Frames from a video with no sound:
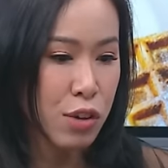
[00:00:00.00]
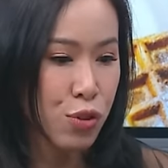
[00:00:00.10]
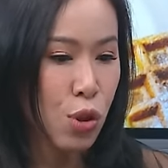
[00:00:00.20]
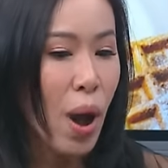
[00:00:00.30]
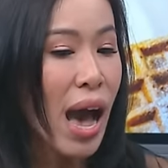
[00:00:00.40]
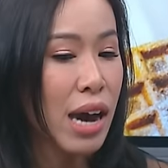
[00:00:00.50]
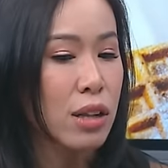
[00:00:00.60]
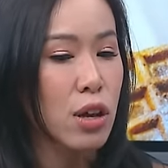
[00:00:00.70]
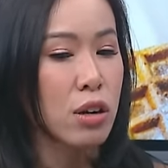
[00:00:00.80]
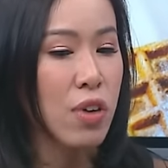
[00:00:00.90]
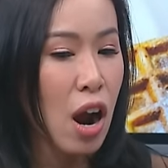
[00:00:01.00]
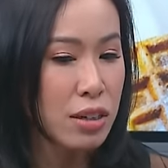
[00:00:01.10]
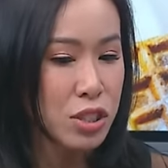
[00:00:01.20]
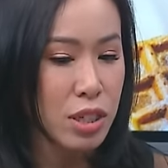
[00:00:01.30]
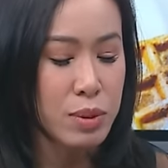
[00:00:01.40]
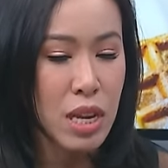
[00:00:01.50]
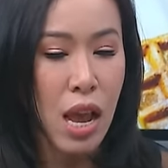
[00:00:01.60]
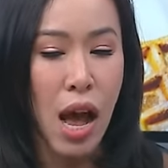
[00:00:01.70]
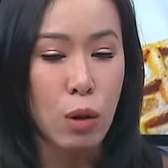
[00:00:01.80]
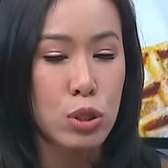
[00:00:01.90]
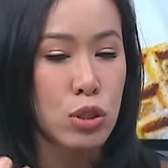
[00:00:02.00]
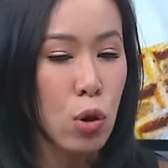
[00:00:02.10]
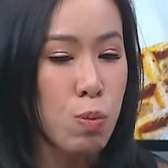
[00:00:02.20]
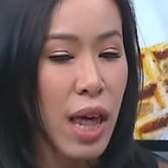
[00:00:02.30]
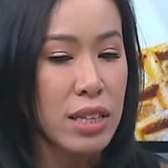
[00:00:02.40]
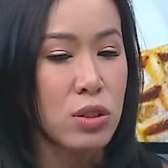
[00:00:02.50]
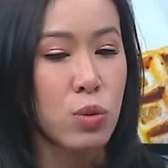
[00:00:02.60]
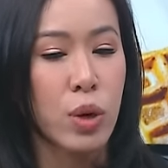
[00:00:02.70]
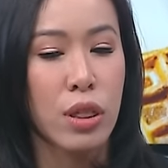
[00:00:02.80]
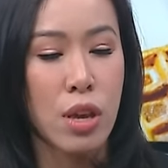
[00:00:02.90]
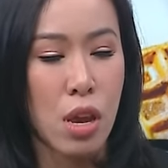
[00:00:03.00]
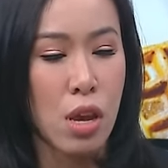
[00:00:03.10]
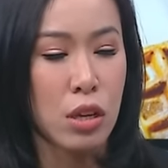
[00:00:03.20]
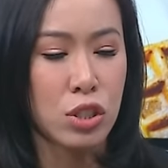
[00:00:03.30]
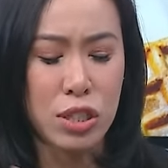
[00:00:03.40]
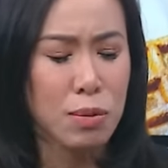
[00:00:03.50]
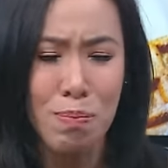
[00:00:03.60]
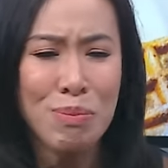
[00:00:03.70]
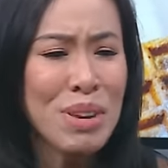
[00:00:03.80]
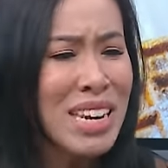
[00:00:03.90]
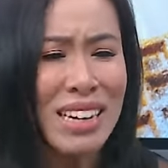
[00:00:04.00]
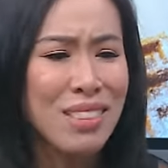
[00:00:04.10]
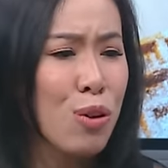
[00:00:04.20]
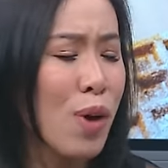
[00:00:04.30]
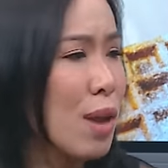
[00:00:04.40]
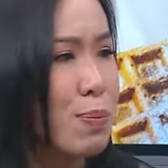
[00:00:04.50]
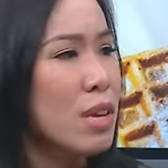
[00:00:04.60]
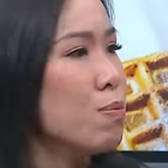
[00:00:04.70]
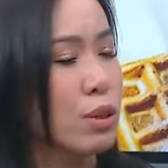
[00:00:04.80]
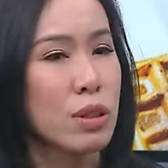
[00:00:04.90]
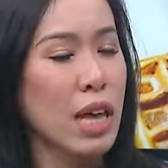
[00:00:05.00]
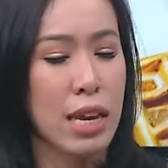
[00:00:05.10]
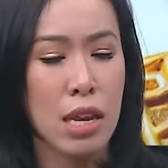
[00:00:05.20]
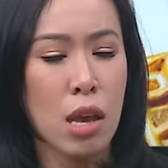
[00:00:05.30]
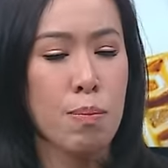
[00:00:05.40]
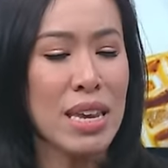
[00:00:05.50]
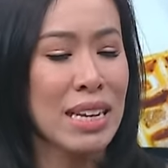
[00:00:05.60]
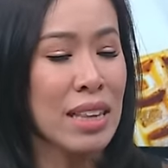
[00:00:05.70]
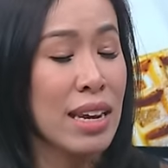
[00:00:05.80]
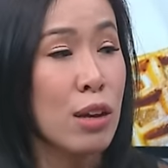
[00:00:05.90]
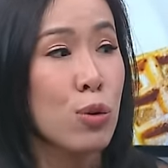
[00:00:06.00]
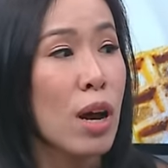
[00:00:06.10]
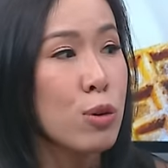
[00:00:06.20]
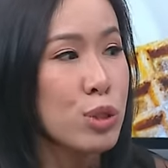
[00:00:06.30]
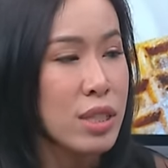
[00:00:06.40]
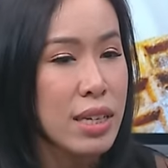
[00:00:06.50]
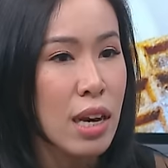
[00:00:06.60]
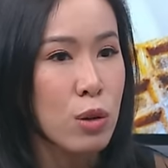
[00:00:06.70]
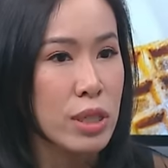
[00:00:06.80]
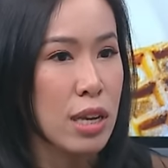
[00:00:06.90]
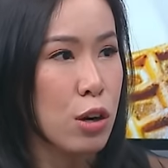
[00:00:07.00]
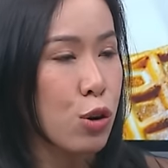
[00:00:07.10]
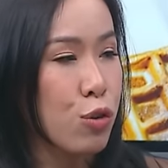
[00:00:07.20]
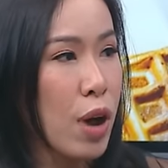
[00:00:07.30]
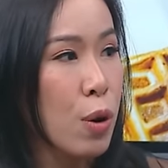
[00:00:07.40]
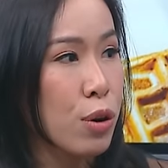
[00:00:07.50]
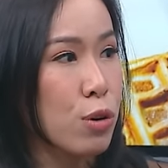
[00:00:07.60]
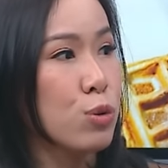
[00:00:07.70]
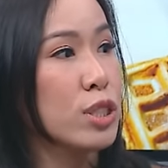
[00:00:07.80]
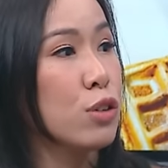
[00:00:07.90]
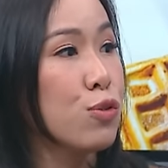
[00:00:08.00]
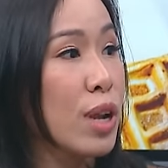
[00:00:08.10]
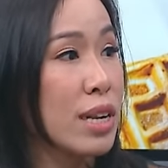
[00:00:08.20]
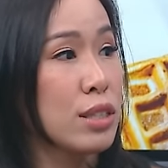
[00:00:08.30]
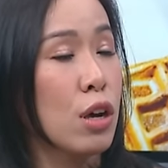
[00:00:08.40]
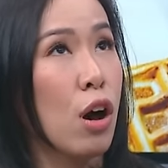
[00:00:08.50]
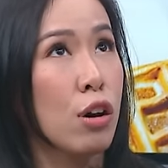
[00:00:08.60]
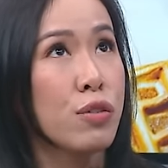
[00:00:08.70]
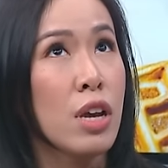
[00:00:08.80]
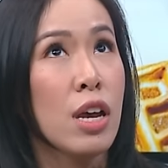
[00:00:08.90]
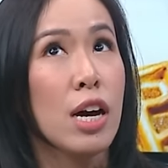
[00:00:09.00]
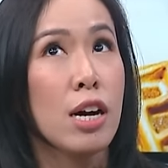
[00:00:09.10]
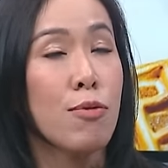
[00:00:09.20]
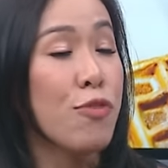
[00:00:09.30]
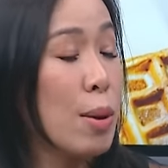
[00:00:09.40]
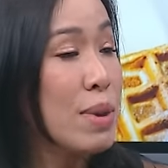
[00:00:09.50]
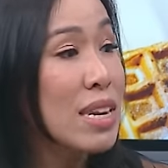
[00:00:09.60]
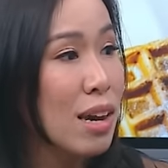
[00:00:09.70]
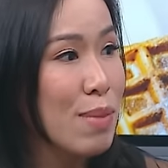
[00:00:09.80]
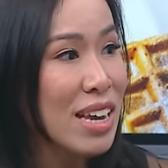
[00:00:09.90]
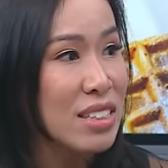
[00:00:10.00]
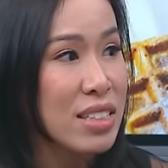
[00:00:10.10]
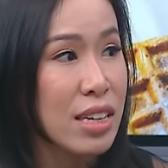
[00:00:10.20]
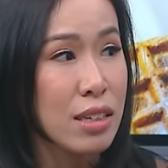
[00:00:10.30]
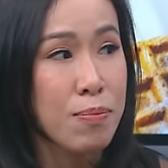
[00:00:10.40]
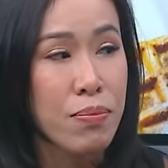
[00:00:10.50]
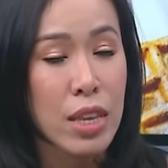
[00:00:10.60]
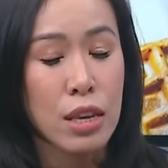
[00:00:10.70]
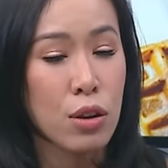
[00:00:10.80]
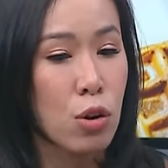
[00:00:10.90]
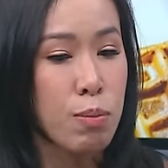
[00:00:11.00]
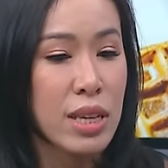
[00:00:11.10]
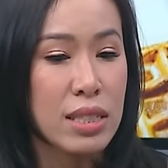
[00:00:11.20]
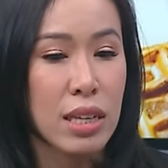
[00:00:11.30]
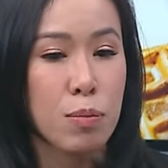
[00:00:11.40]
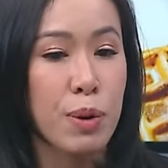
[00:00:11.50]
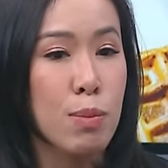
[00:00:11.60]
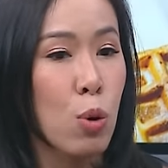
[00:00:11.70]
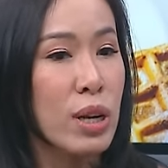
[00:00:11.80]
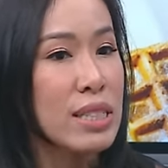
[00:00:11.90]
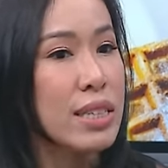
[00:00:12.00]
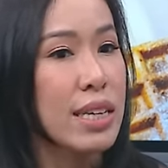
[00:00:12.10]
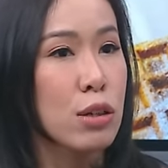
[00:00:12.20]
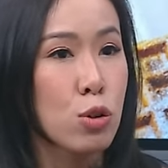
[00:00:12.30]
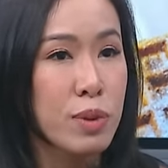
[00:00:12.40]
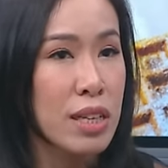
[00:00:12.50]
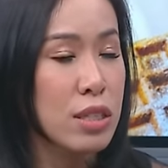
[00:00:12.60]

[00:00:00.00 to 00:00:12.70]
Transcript: even though I had a lot of hardships, I was so blessed with just meeting the right people, like right. meeting Trianura Agustina, who is our co-founder, who is the food editor of um, Femina magazine. Oh you know, meeting Primo and Gupta